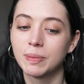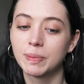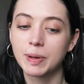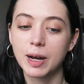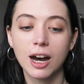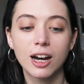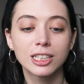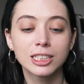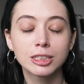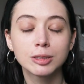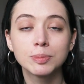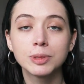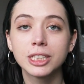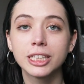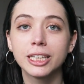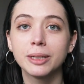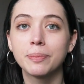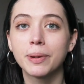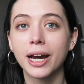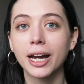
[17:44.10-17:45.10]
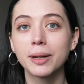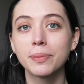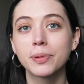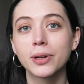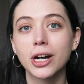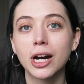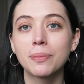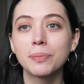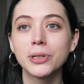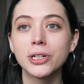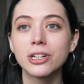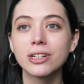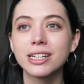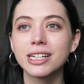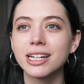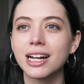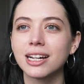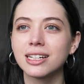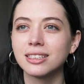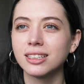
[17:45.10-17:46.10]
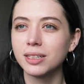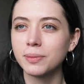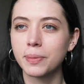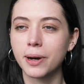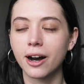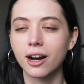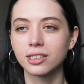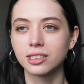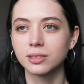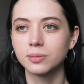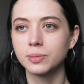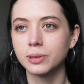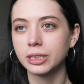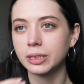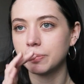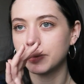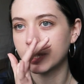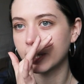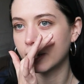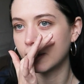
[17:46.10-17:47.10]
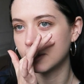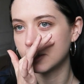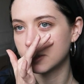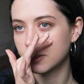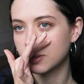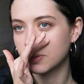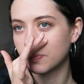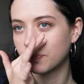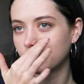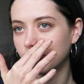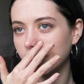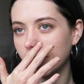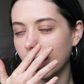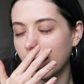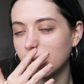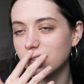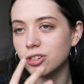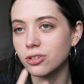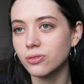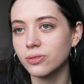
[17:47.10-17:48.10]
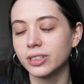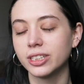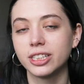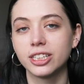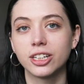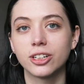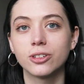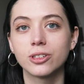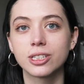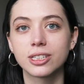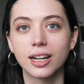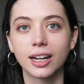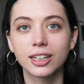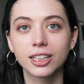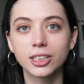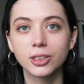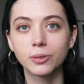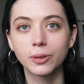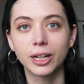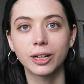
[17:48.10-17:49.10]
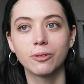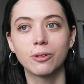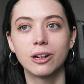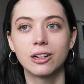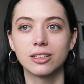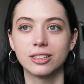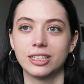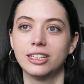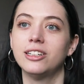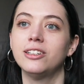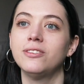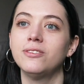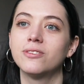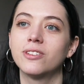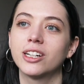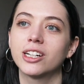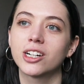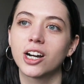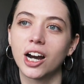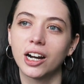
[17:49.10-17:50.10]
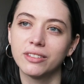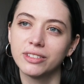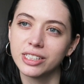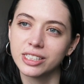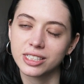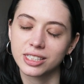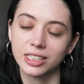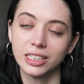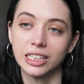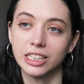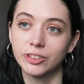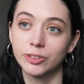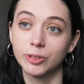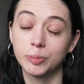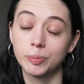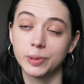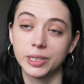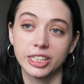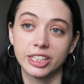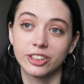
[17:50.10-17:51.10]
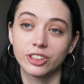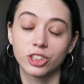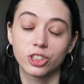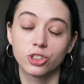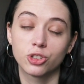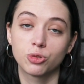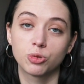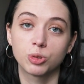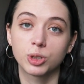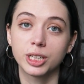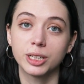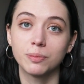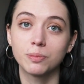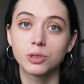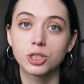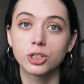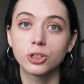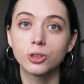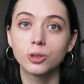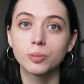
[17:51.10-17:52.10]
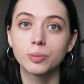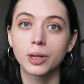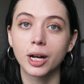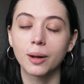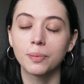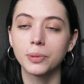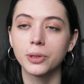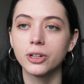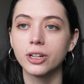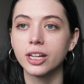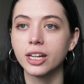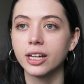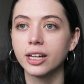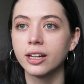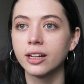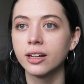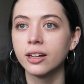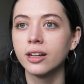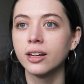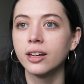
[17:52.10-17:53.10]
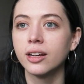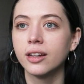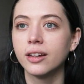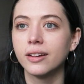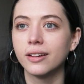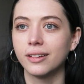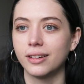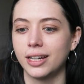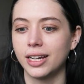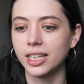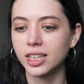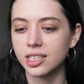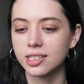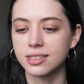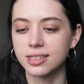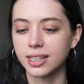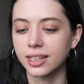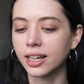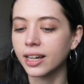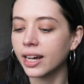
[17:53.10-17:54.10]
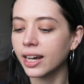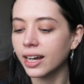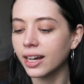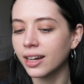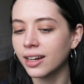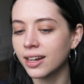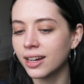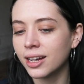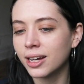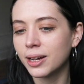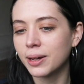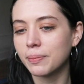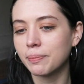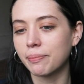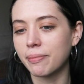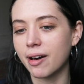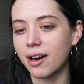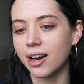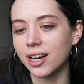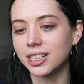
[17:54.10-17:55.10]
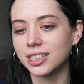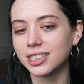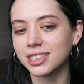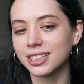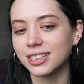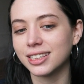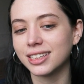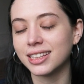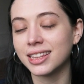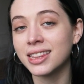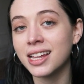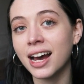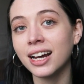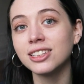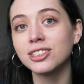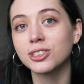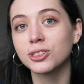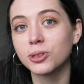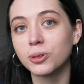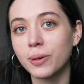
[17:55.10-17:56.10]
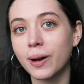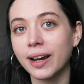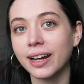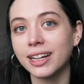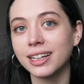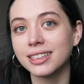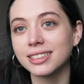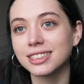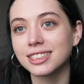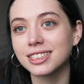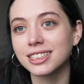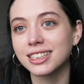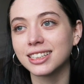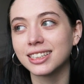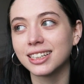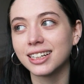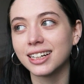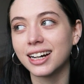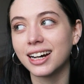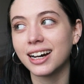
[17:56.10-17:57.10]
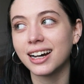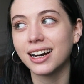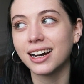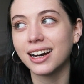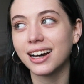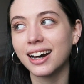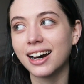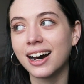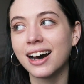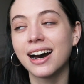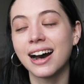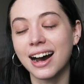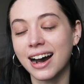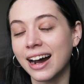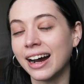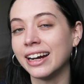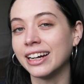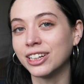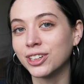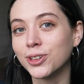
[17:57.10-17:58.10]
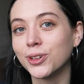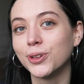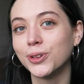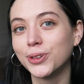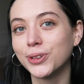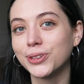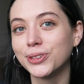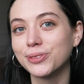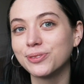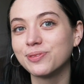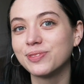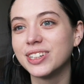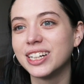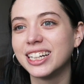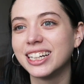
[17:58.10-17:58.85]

possibly buy property. I say possibly because I don't really know exactly where I want to live. Like obviously it would be like the dream to own property in the city, but that's quite a high goal.